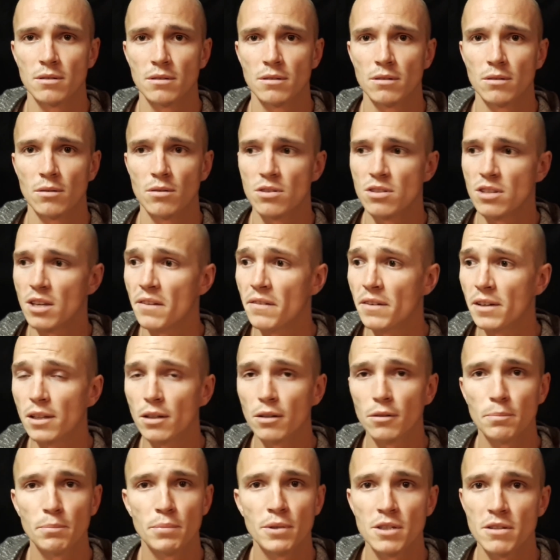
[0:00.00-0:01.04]
or saving a little
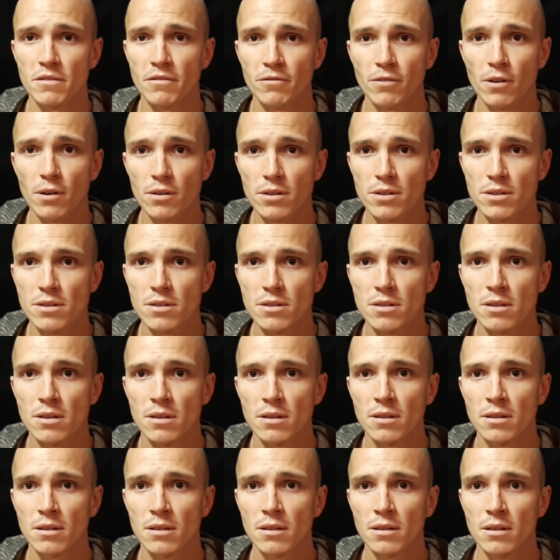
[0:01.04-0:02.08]
piece of forest,
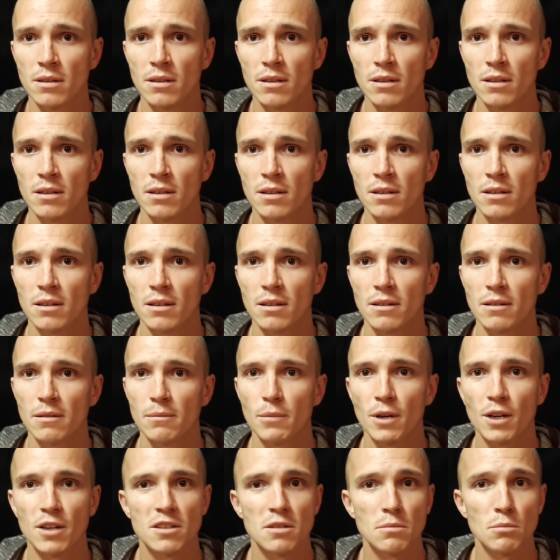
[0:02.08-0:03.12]

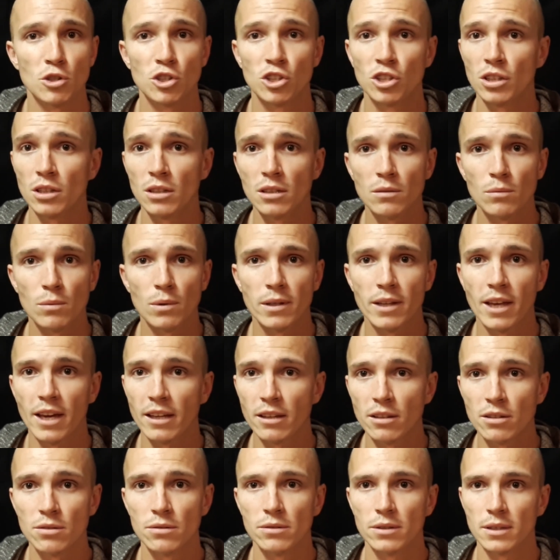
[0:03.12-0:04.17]
because the machine will get
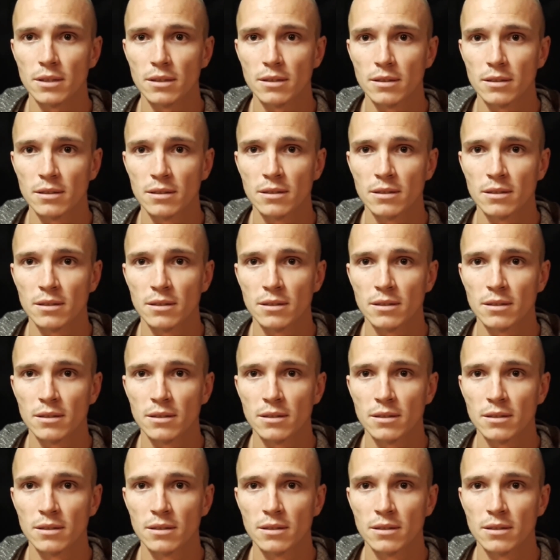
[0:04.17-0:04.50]
to it.